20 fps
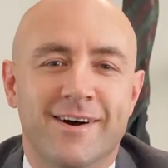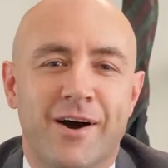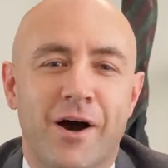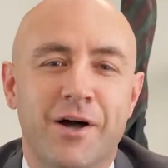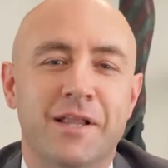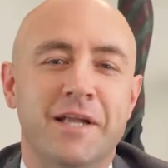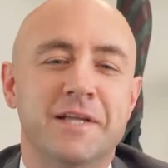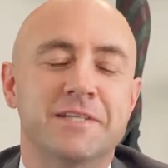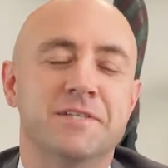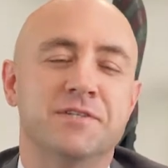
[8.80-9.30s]

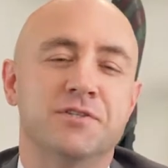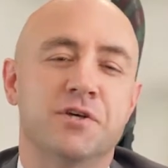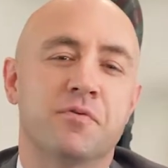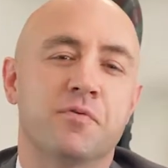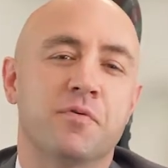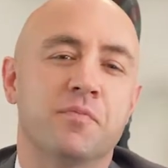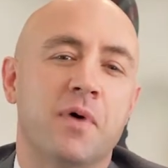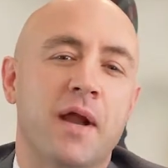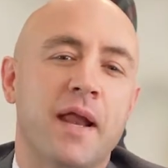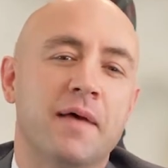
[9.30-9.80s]
Hi ladies and
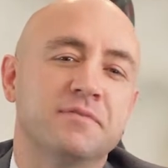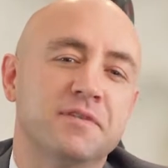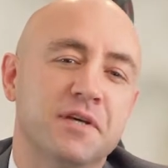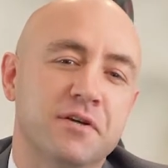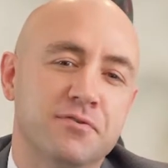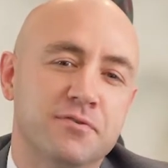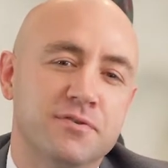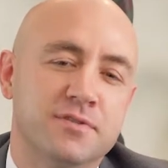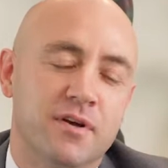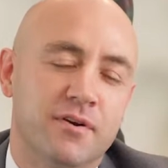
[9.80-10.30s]
gentlemen, my name is
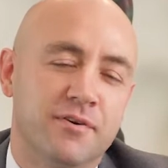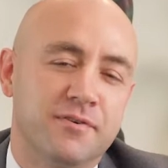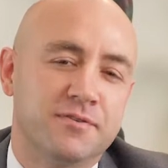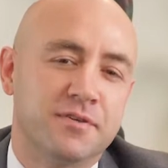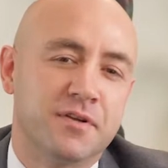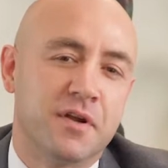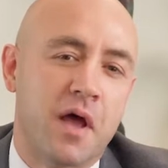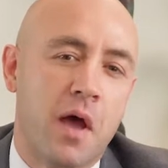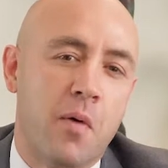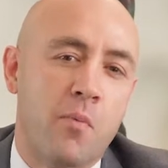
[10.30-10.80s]
Andrew
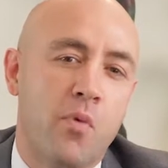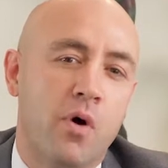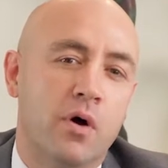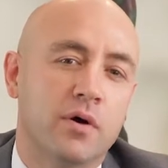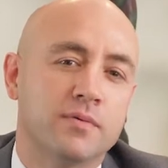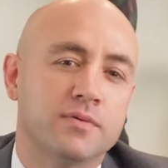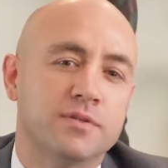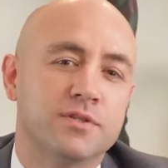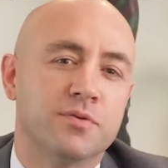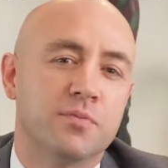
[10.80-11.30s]
Sorensen and
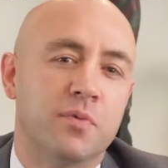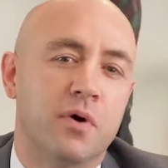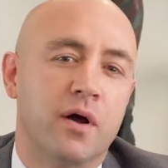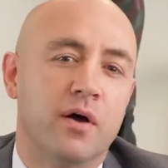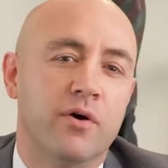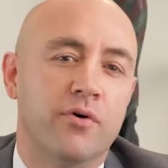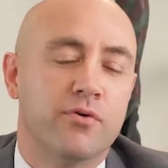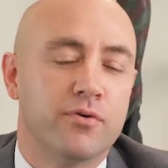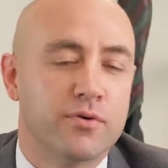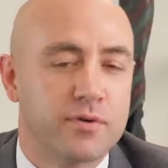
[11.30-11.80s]
welcome to
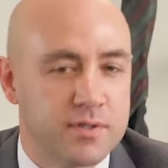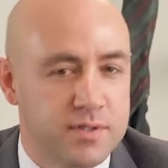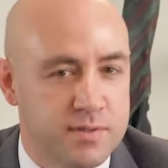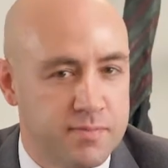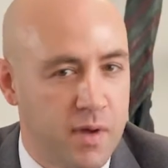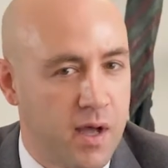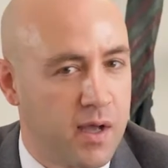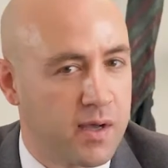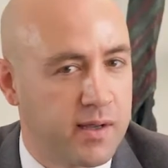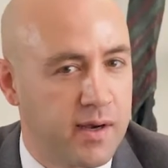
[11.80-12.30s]
my
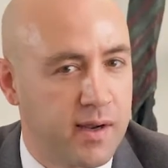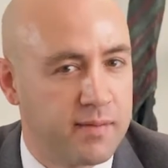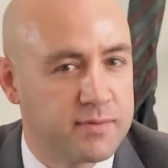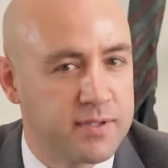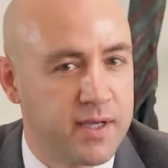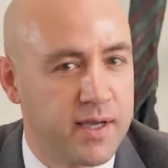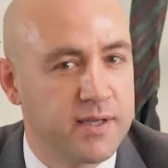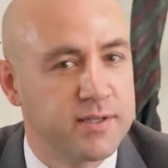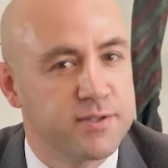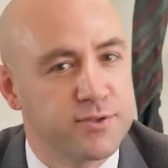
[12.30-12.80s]
August market
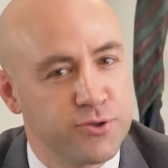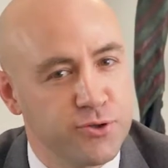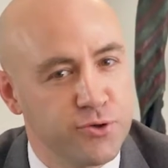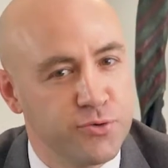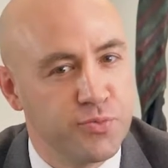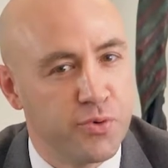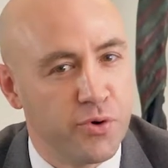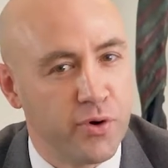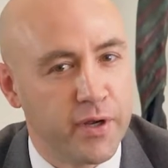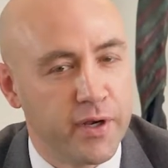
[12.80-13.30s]
update
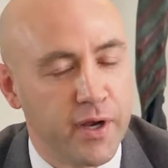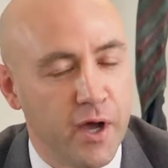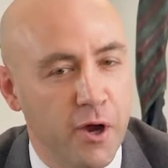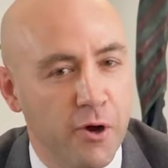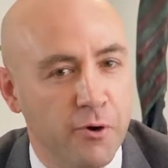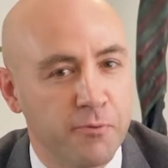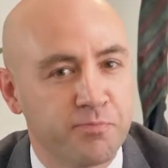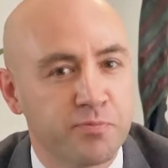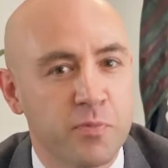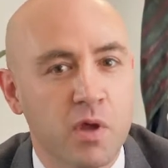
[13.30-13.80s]

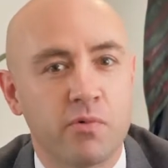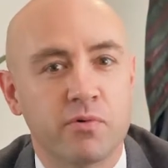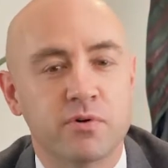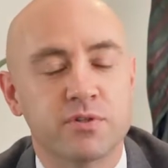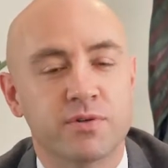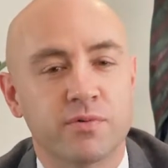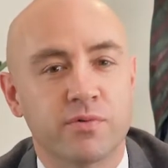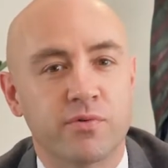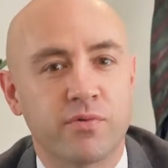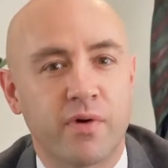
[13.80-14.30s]
2.0. Well,
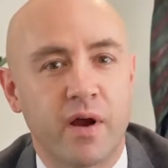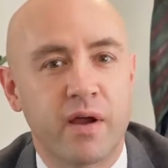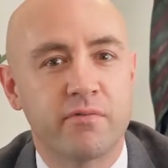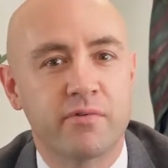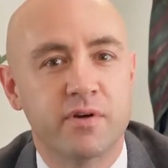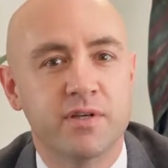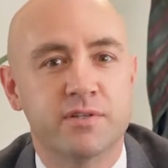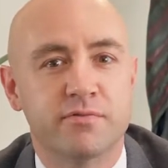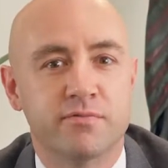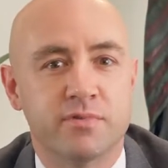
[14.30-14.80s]
some great
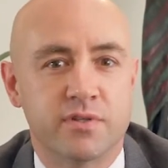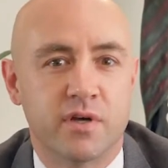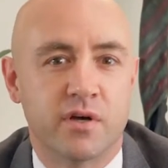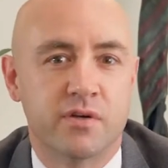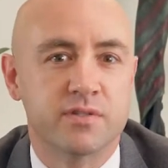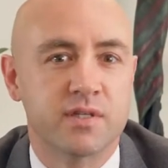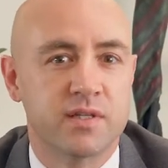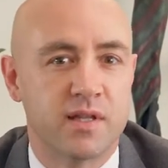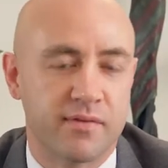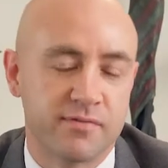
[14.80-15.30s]
recent
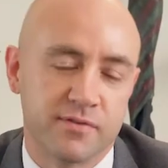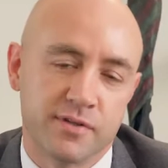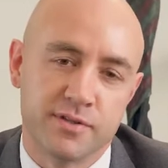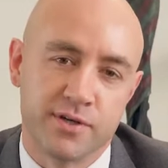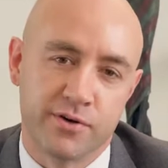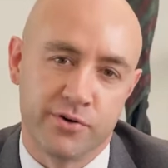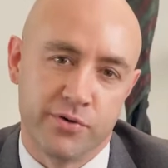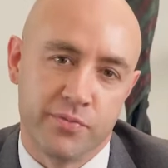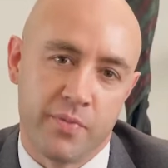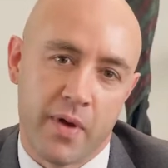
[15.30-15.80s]
results I'd love to
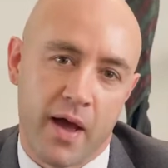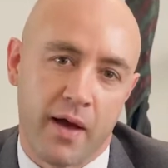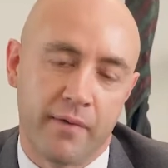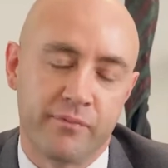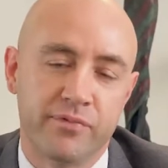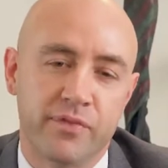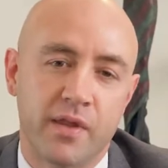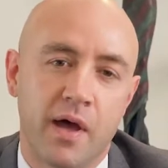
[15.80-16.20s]
tell you about.